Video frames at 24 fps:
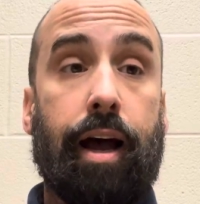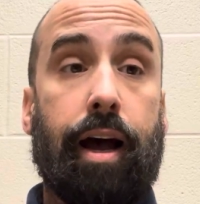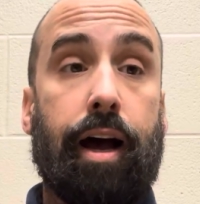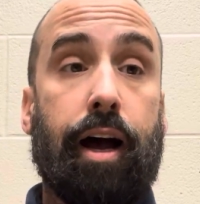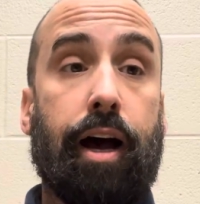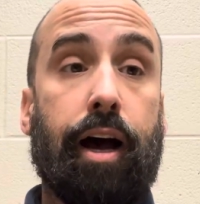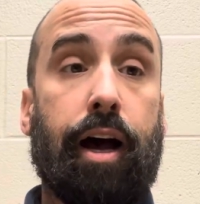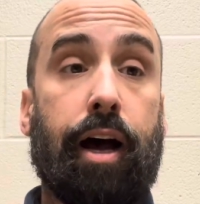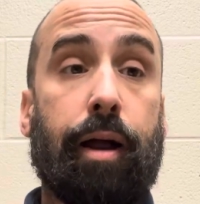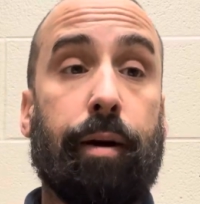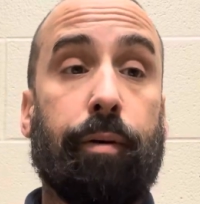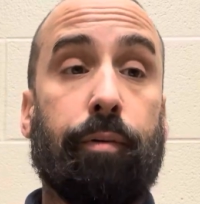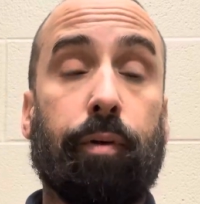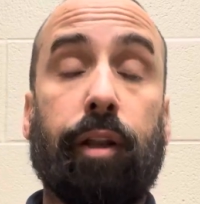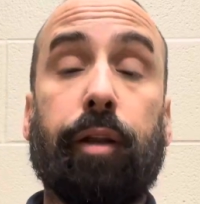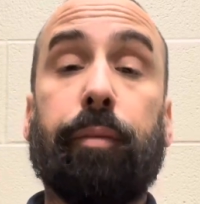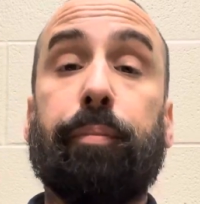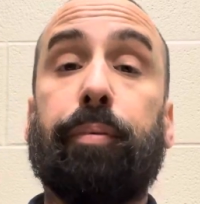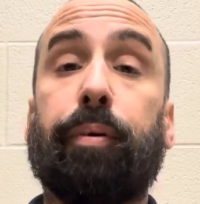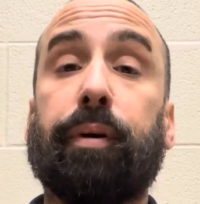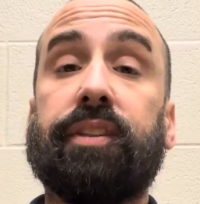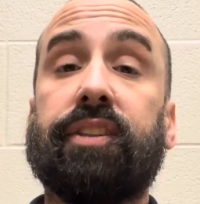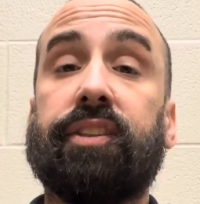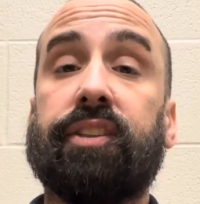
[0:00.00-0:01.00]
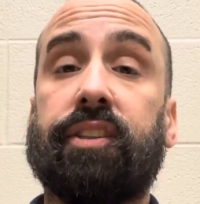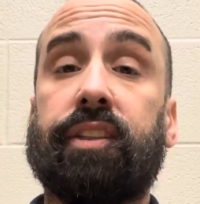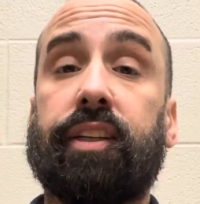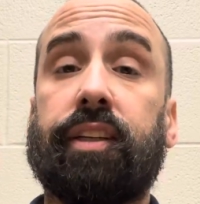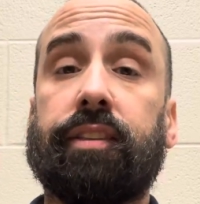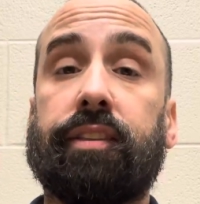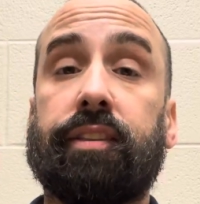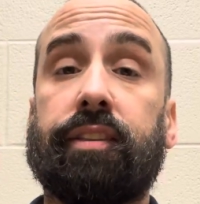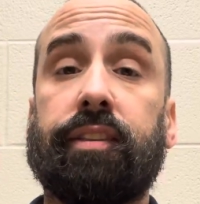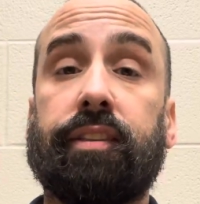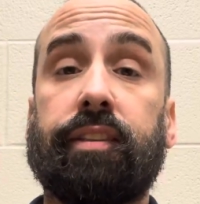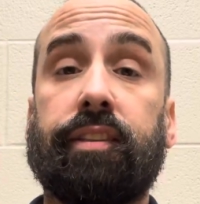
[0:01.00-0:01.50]
It really puts the
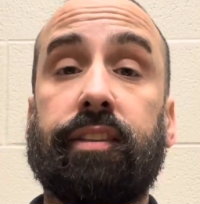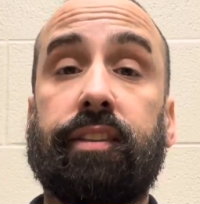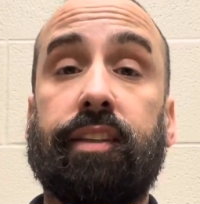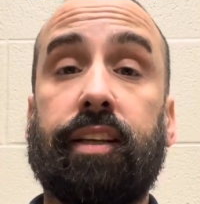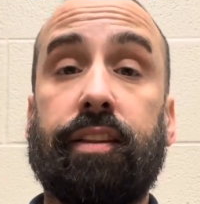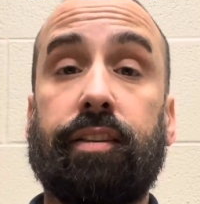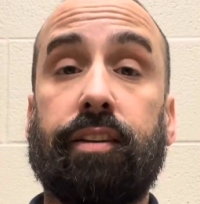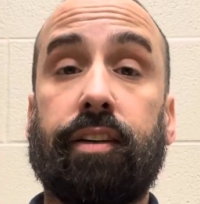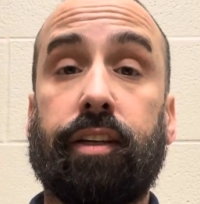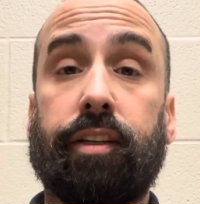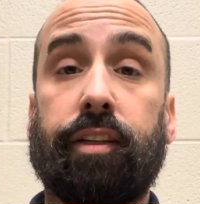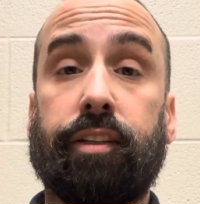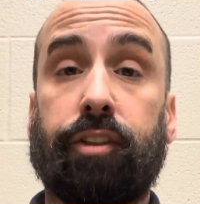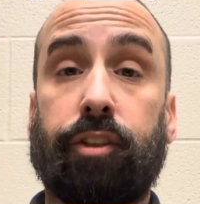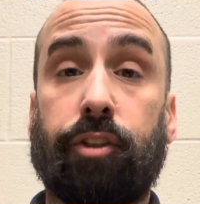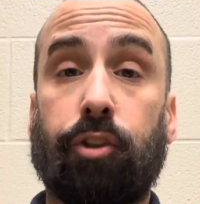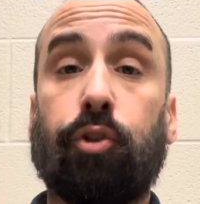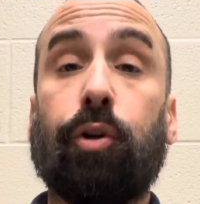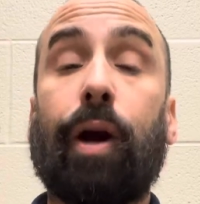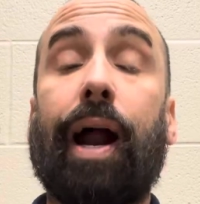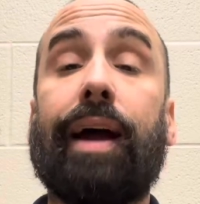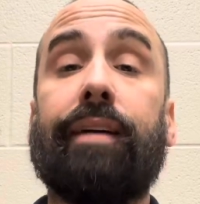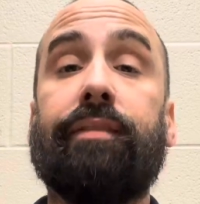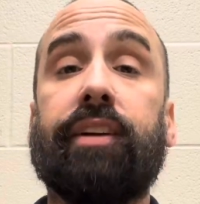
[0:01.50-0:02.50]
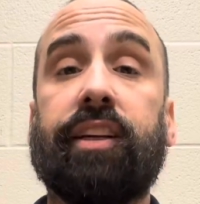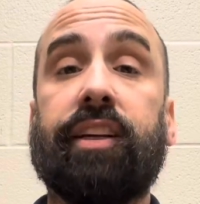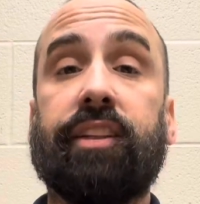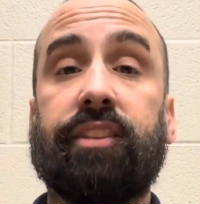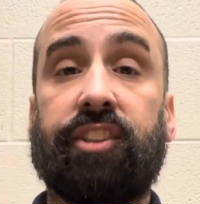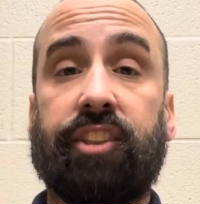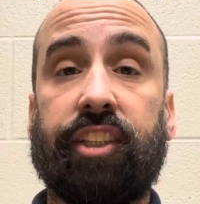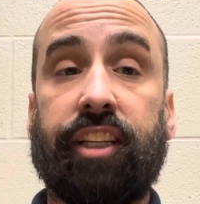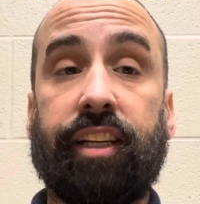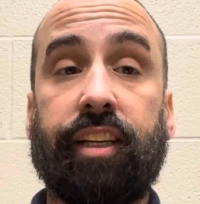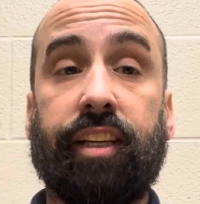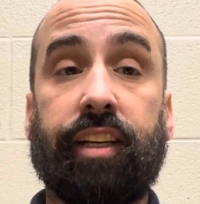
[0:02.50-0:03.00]
citizens in the driving
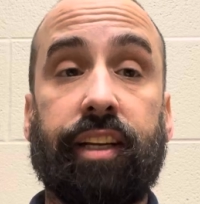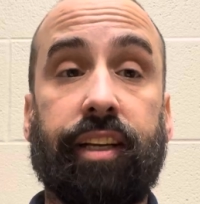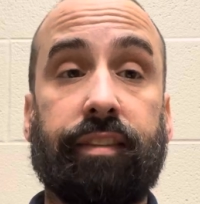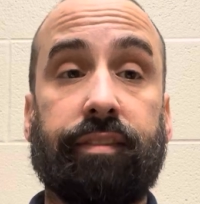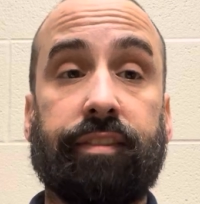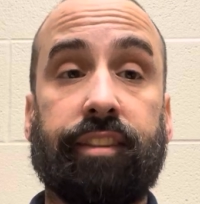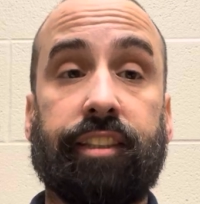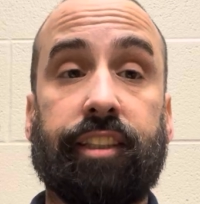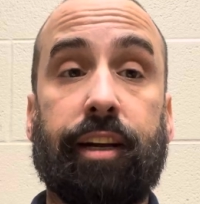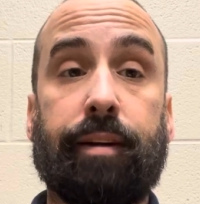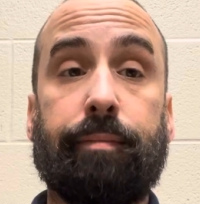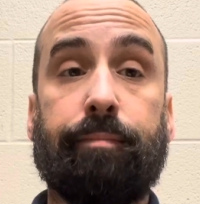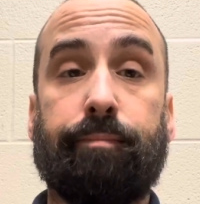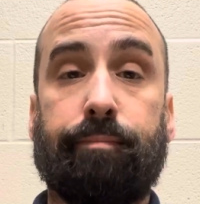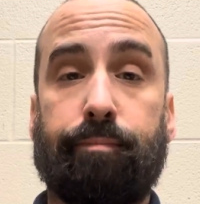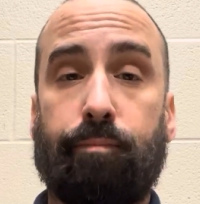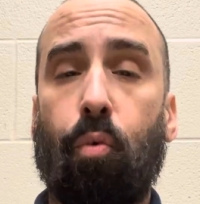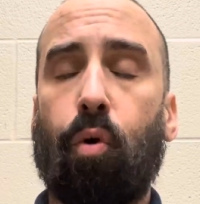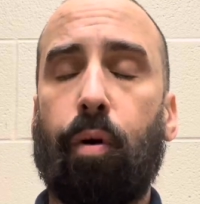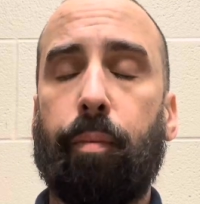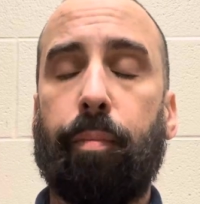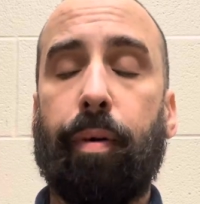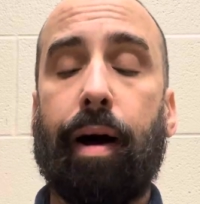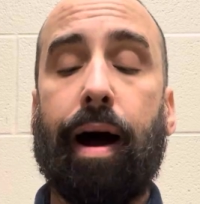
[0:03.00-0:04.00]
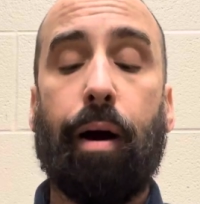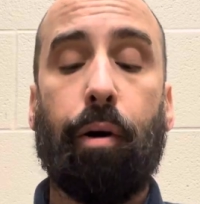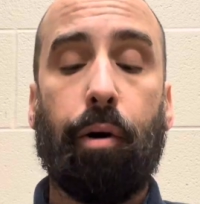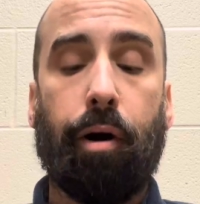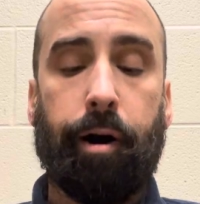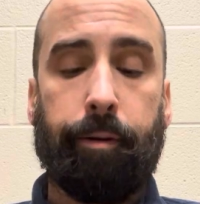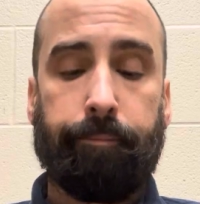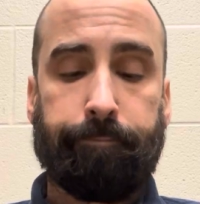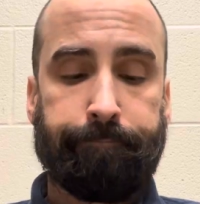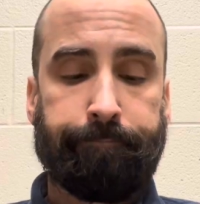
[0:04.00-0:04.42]
seat and gives them more power.